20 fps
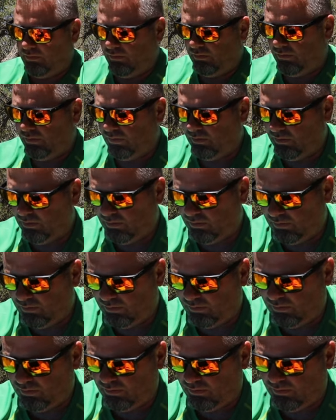
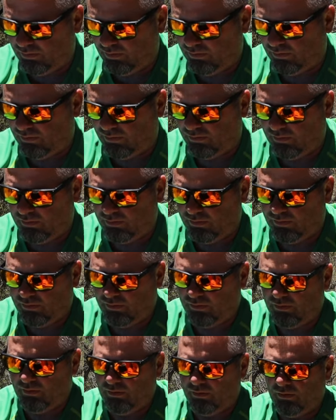
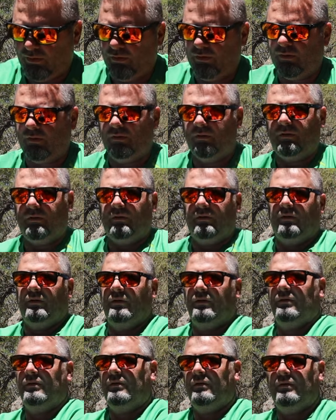
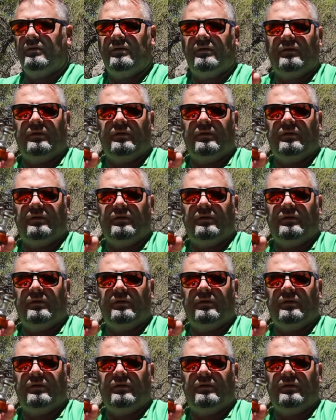(no one is talking)